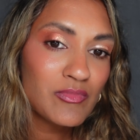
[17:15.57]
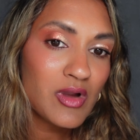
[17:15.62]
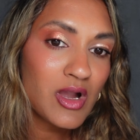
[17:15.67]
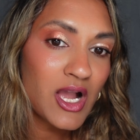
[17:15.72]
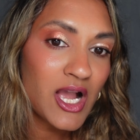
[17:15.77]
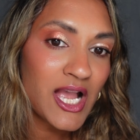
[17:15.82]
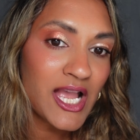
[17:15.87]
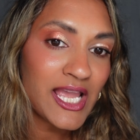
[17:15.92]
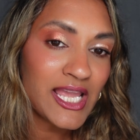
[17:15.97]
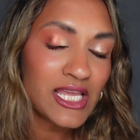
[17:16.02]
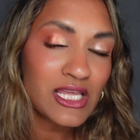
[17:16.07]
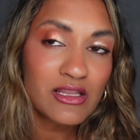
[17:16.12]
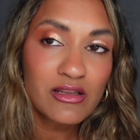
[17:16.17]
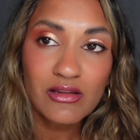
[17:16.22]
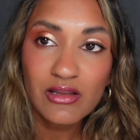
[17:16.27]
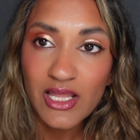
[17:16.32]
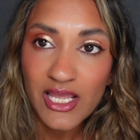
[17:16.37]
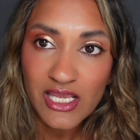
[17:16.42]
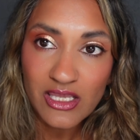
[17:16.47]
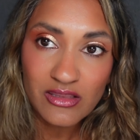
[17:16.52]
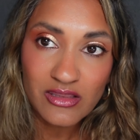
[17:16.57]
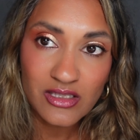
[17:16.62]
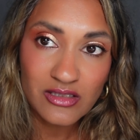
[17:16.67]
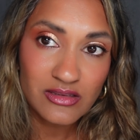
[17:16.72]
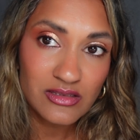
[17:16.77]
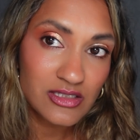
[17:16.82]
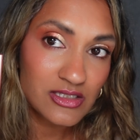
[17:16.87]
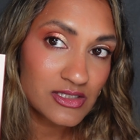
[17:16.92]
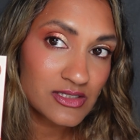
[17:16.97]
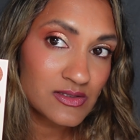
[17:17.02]
I like that
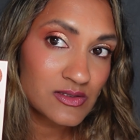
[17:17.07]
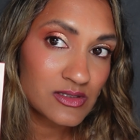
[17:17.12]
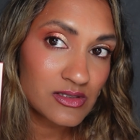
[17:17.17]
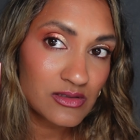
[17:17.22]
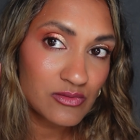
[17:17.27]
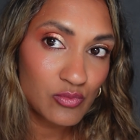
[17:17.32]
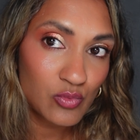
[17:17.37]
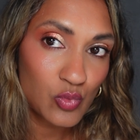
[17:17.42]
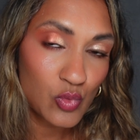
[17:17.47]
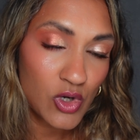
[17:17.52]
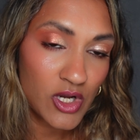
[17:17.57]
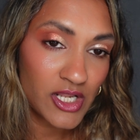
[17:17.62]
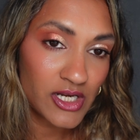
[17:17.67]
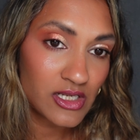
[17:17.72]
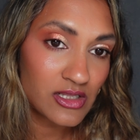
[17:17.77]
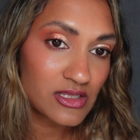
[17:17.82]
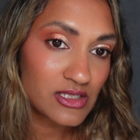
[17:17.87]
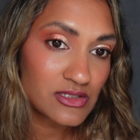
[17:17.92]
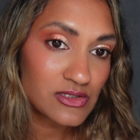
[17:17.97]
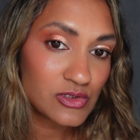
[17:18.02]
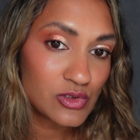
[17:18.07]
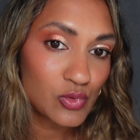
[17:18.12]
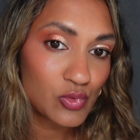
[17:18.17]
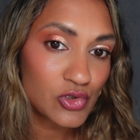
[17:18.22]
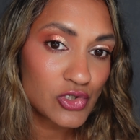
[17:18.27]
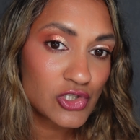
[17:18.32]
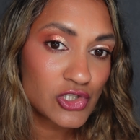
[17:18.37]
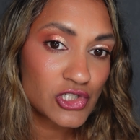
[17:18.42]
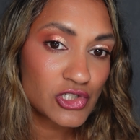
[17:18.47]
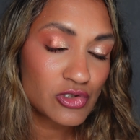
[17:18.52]
this newer
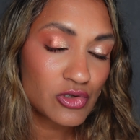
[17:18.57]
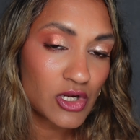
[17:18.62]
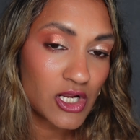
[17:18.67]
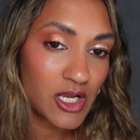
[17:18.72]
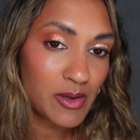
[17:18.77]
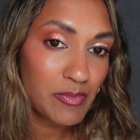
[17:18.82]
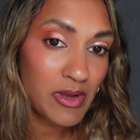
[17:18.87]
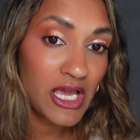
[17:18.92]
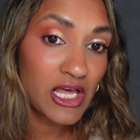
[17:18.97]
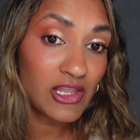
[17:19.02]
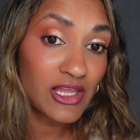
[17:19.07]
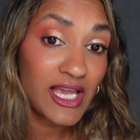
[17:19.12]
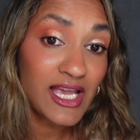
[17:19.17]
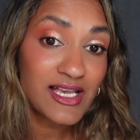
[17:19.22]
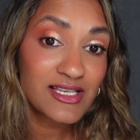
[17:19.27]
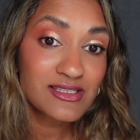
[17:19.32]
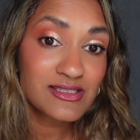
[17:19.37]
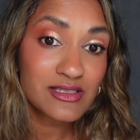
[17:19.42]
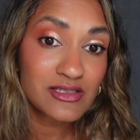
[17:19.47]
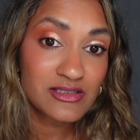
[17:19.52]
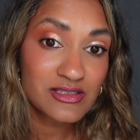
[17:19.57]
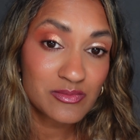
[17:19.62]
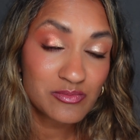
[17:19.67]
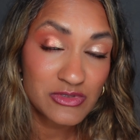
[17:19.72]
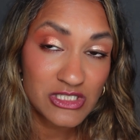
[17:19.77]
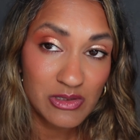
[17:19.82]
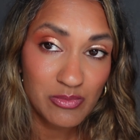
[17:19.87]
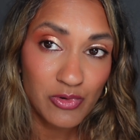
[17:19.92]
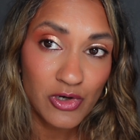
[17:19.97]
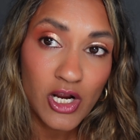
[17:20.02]
palette has some
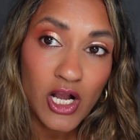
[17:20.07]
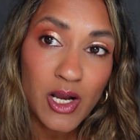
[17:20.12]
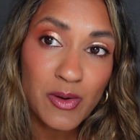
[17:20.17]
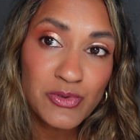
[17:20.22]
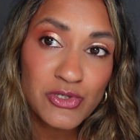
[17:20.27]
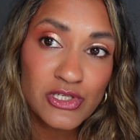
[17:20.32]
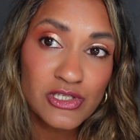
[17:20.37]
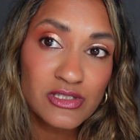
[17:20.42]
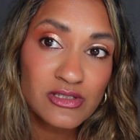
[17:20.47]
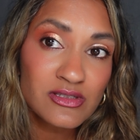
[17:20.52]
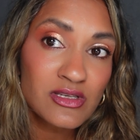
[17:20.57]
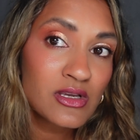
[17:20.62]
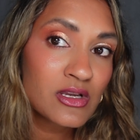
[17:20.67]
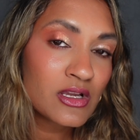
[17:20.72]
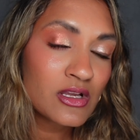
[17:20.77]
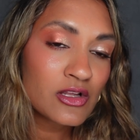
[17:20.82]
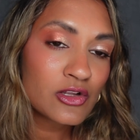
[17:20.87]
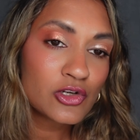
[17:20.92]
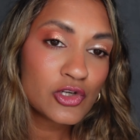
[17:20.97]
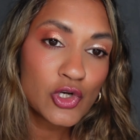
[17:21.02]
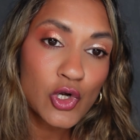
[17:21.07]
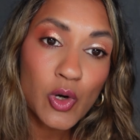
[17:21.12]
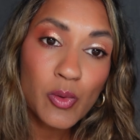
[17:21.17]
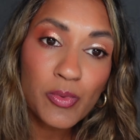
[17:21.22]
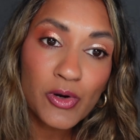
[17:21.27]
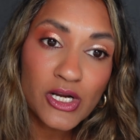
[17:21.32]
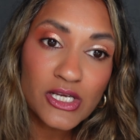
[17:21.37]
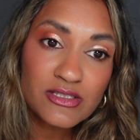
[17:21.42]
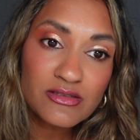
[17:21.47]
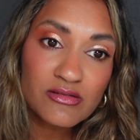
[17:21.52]
deeper options, no
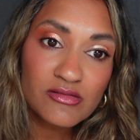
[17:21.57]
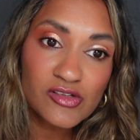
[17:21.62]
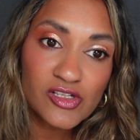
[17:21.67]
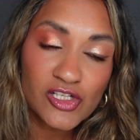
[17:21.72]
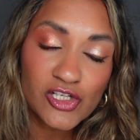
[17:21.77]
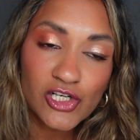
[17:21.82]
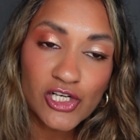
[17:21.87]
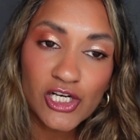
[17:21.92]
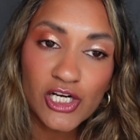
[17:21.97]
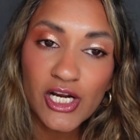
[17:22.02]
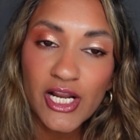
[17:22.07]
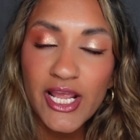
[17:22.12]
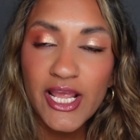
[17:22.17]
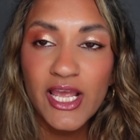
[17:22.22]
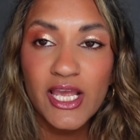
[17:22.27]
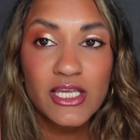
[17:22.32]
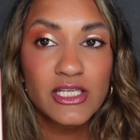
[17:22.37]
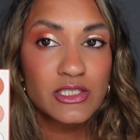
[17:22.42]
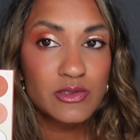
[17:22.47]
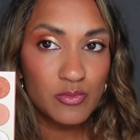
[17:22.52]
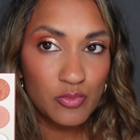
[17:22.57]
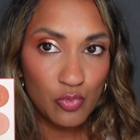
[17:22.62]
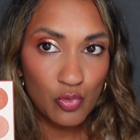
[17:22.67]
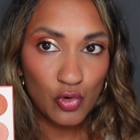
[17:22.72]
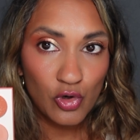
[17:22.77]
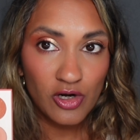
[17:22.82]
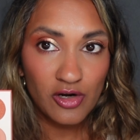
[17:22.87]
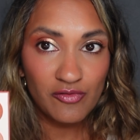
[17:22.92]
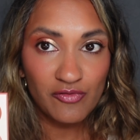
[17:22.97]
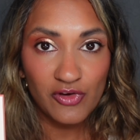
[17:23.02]
pressed glitter, and
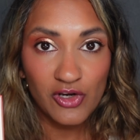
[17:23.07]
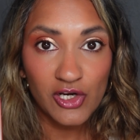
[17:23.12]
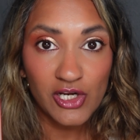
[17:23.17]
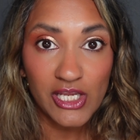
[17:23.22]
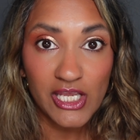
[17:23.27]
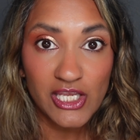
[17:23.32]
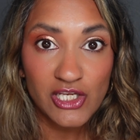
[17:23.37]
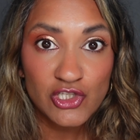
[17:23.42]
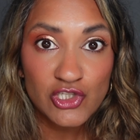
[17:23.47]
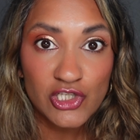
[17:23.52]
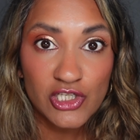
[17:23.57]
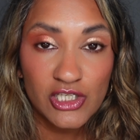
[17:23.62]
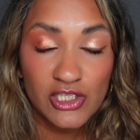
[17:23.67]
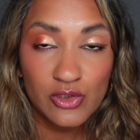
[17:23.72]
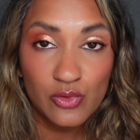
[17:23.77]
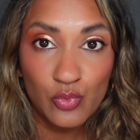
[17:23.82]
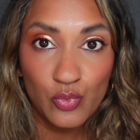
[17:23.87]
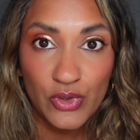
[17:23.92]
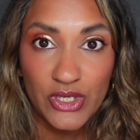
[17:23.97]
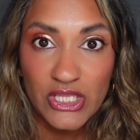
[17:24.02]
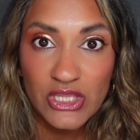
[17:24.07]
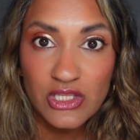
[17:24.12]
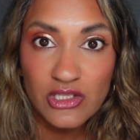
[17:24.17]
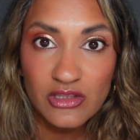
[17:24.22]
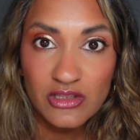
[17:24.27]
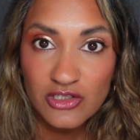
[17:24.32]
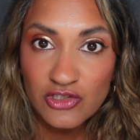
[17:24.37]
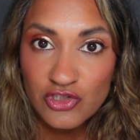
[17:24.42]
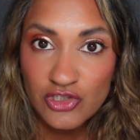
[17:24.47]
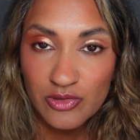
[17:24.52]
more variation with
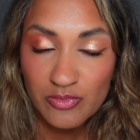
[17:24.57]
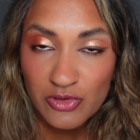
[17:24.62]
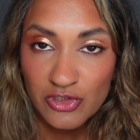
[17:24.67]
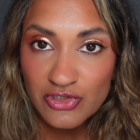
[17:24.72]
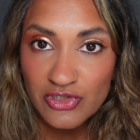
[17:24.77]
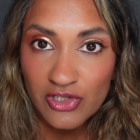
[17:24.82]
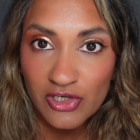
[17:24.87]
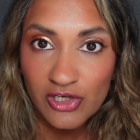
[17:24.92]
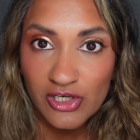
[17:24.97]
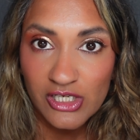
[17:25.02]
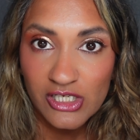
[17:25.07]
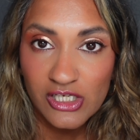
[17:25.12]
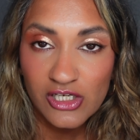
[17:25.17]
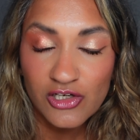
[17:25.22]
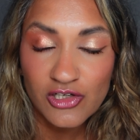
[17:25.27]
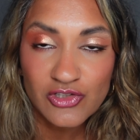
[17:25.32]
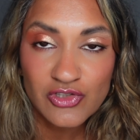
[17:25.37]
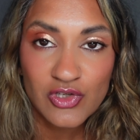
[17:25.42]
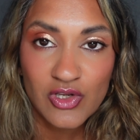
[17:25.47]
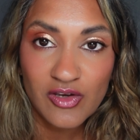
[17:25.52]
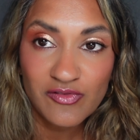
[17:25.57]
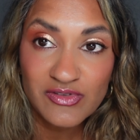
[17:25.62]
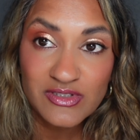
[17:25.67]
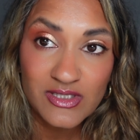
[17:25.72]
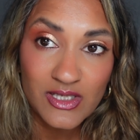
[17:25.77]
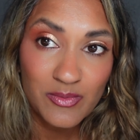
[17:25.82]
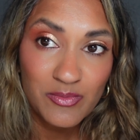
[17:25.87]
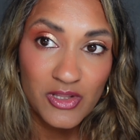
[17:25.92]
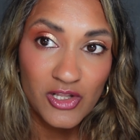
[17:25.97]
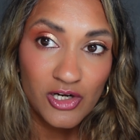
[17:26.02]
the shimmers that are in here. So you have
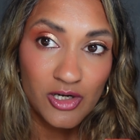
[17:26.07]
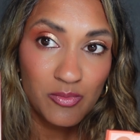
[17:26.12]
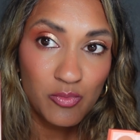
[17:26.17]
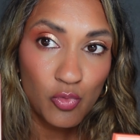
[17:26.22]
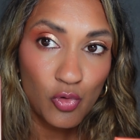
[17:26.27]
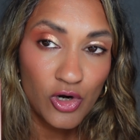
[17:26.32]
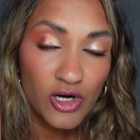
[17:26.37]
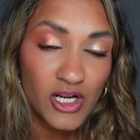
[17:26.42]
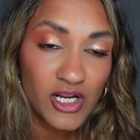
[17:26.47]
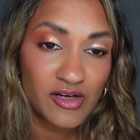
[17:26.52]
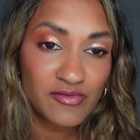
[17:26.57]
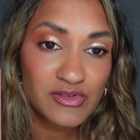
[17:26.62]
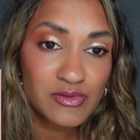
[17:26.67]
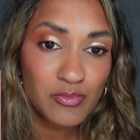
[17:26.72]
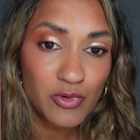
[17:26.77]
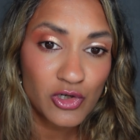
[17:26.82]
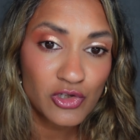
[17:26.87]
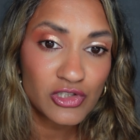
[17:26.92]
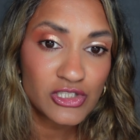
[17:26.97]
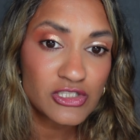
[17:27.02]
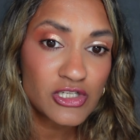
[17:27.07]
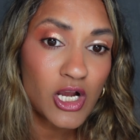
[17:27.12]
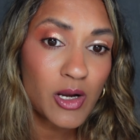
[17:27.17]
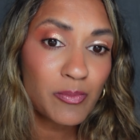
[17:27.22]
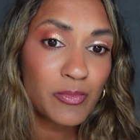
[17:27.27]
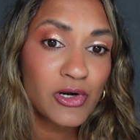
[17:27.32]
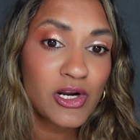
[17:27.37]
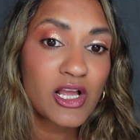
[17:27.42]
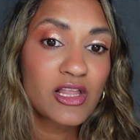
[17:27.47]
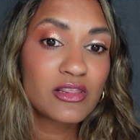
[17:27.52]
some that are more kind of sparkly
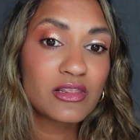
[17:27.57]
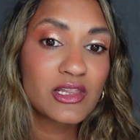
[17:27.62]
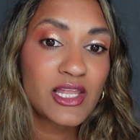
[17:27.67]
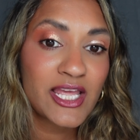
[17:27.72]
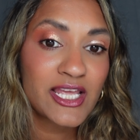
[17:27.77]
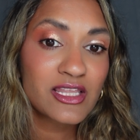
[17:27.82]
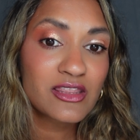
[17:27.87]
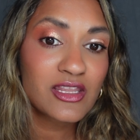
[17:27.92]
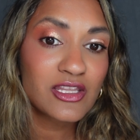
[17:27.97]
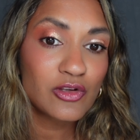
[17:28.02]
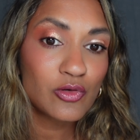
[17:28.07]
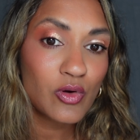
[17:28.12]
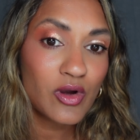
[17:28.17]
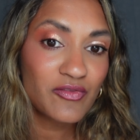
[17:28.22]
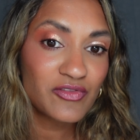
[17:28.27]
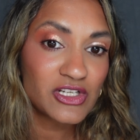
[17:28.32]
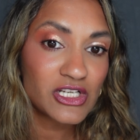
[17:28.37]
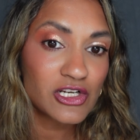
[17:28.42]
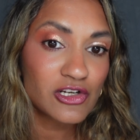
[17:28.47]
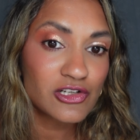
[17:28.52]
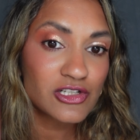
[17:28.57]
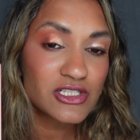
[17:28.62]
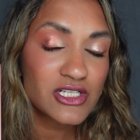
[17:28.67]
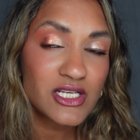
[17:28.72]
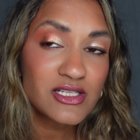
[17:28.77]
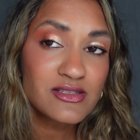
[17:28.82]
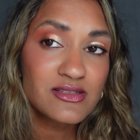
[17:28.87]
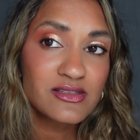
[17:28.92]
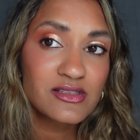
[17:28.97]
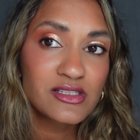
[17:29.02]
topper. I like that you have an
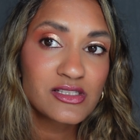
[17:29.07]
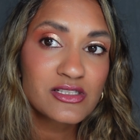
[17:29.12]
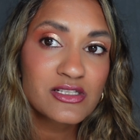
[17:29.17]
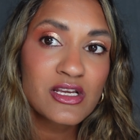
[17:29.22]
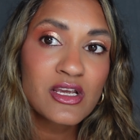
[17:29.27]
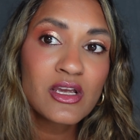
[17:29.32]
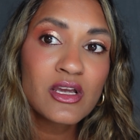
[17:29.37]
iridescent.